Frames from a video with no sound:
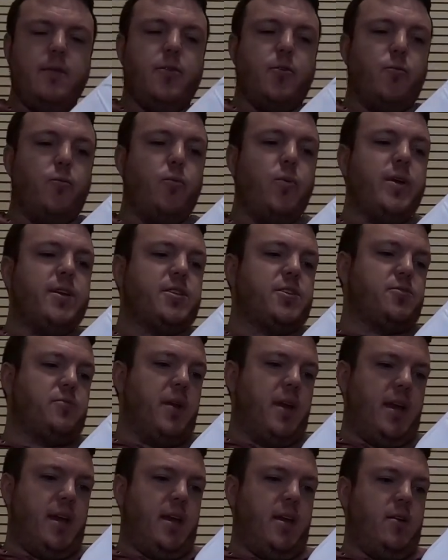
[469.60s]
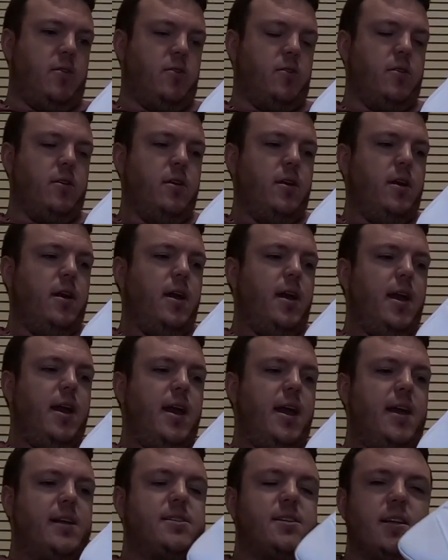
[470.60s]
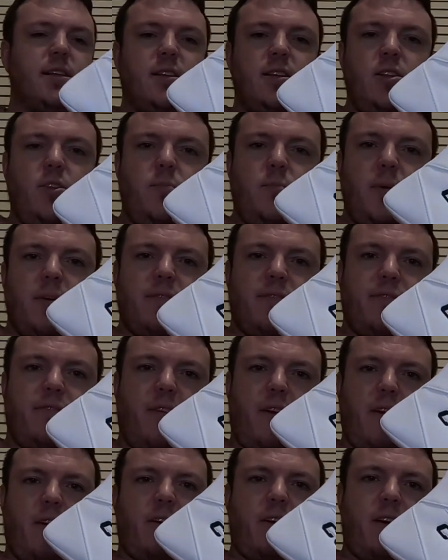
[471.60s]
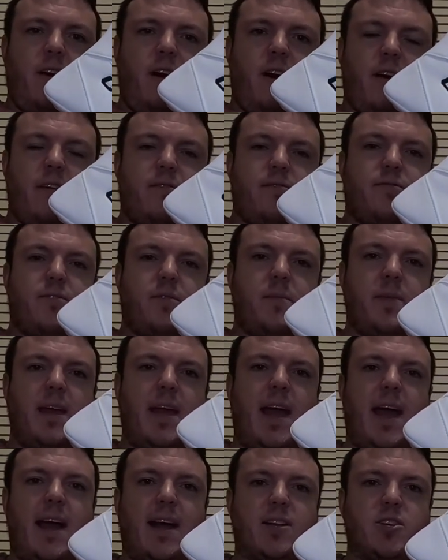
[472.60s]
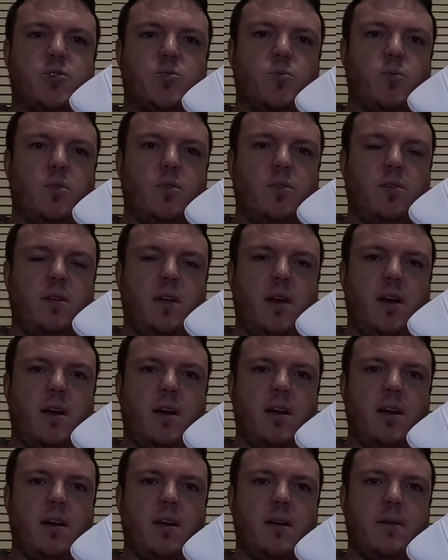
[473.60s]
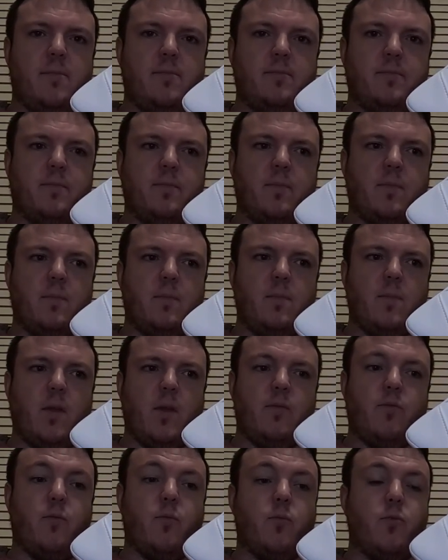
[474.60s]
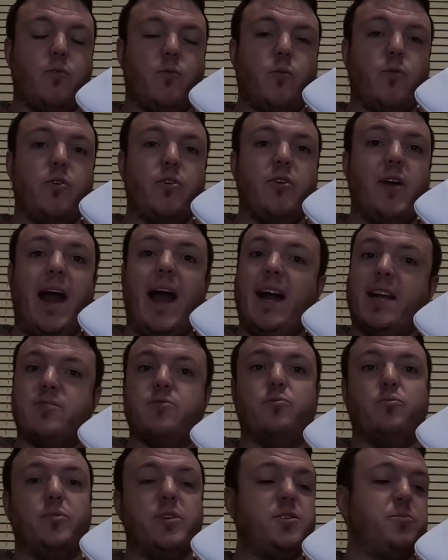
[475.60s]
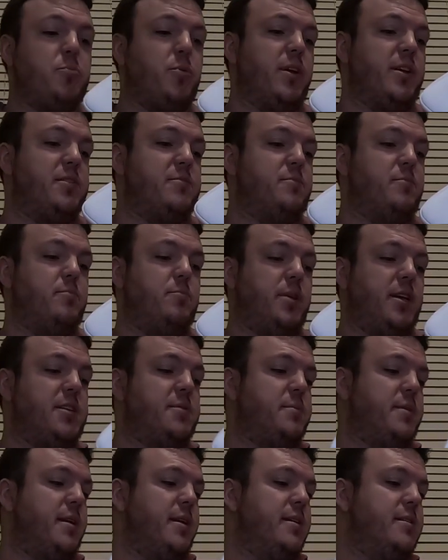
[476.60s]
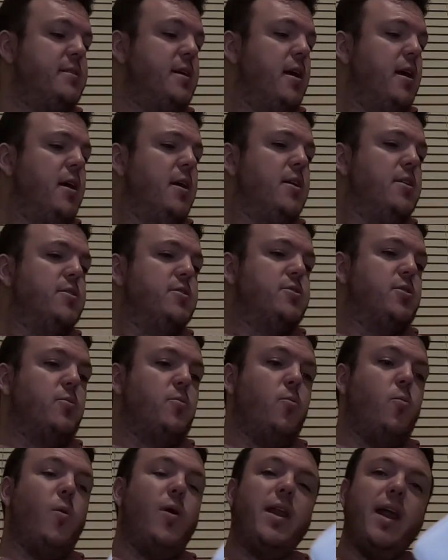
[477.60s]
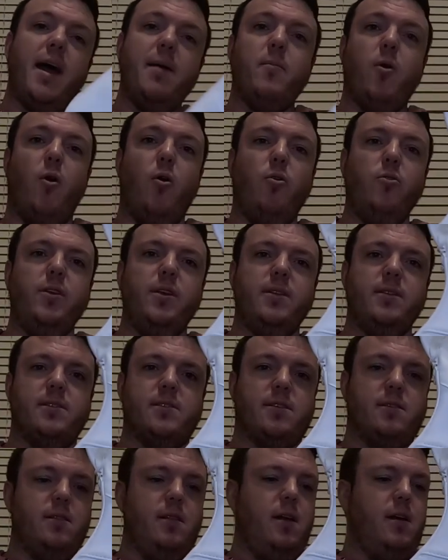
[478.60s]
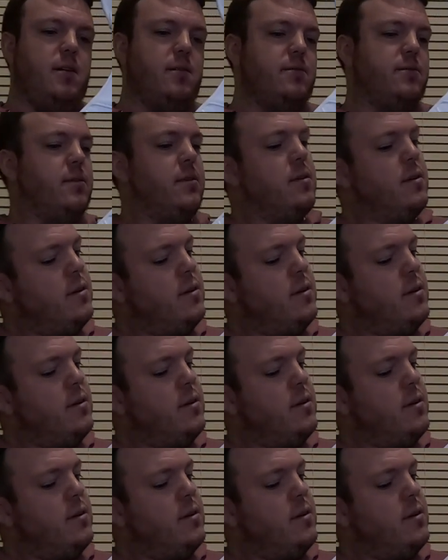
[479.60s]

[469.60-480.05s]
the wrist right here. It's a little bit far gone from the actual, from where your actual wrist placement is. So when I'm holding this glove,